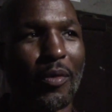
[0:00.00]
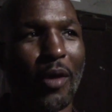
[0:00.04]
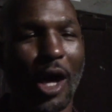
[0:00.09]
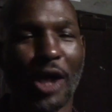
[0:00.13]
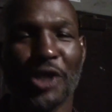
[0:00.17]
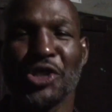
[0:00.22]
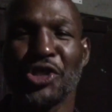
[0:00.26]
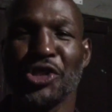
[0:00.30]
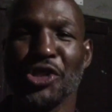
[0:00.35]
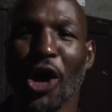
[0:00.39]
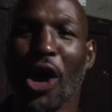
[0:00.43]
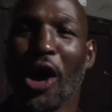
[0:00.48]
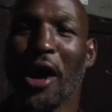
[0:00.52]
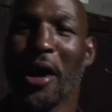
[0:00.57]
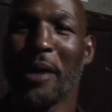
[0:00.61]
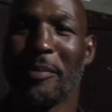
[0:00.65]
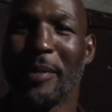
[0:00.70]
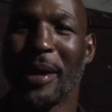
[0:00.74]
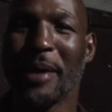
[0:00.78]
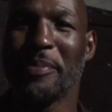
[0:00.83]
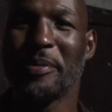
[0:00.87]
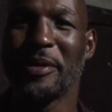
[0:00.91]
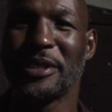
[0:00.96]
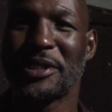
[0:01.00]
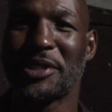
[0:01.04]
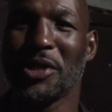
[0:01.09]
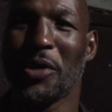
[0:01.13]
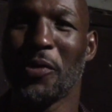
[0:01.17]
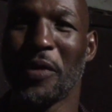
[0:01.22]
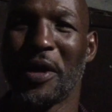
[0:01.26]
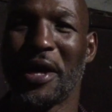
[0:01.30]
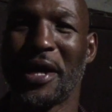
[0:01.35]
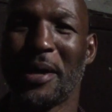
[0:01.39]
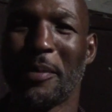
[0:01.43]
a star, maybe
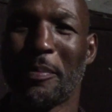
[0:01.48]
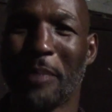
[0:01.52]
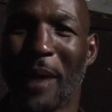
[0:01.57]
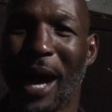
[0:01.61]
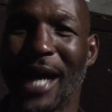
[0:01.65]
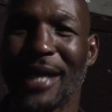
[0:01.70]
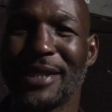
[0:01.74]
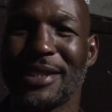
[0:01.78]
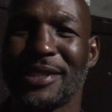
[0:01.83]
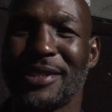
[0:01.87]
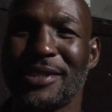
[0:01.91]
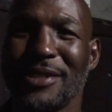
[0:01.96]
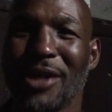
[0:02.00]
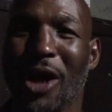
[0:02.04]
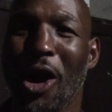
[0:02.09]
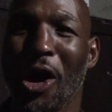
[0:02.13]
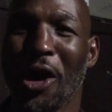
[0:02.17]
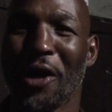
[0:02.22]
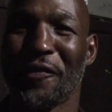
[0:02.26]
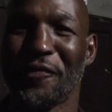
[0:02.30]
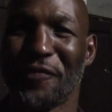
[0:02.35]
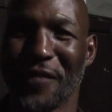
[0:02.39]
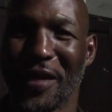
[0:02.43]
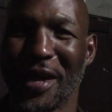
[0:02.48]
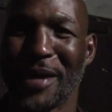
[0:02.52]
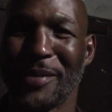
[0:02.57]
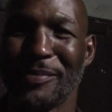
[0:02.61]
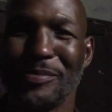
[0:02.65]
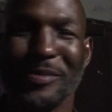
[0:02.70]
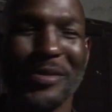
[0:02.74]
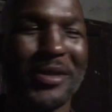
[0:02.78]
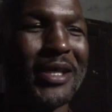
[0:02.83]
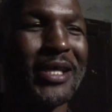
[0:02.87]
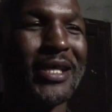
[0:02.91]
somewhere in the Boxing Hall of
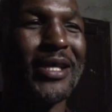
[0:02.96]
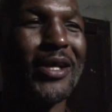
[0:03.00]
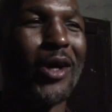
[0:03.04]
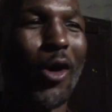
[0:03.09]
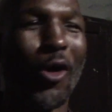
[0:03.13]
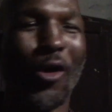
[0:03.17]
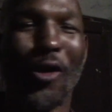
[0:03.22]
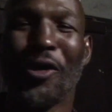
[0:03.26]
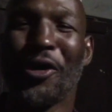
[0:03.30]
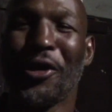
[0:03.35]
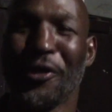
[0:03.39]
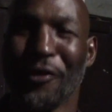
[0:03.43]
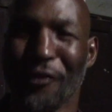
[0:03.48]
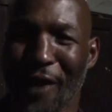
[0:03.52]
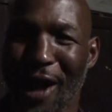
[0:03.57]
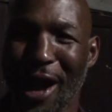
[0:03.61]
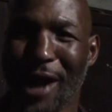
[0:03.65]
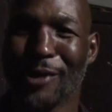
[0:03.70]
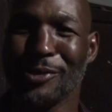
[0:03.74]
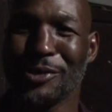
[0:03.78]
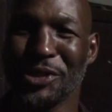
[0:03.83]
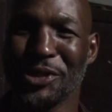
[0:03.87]
Fame on the ground.